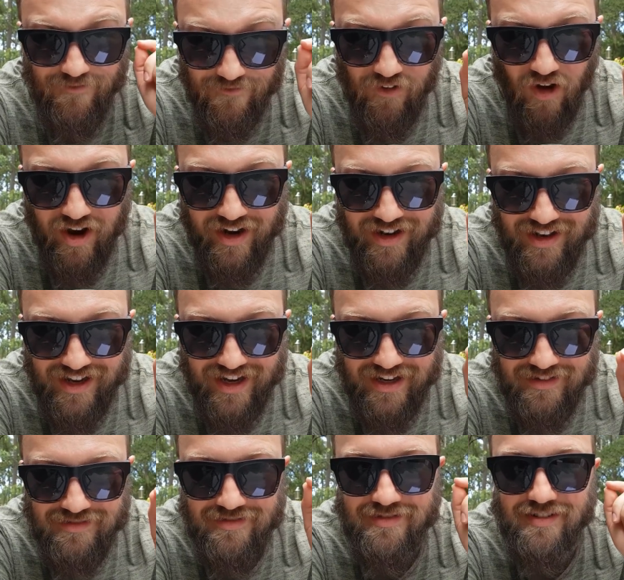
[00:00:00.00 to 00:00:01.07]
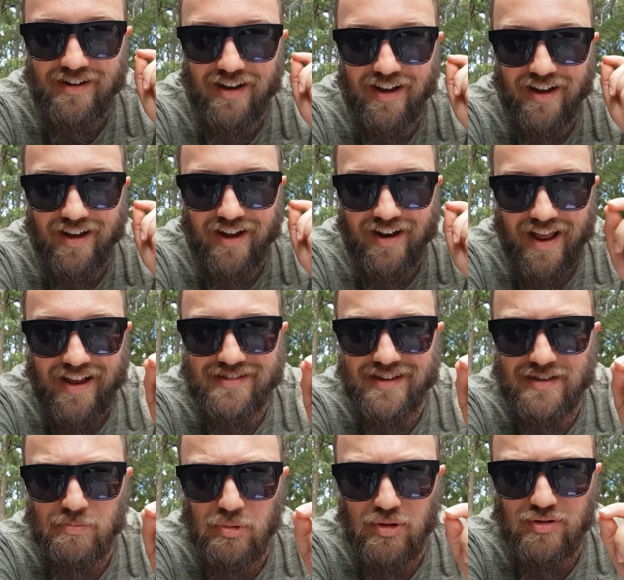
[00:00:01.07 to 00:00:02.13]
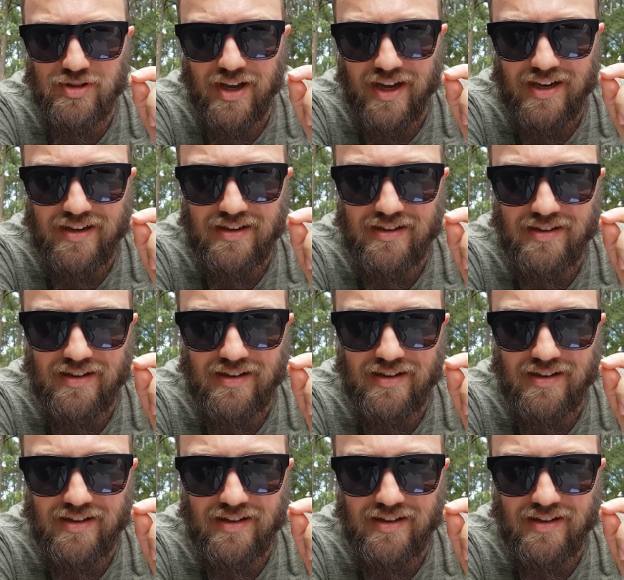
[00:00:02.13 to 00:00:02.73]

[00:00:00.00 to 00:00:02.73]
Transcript: finally, an SS Brewtech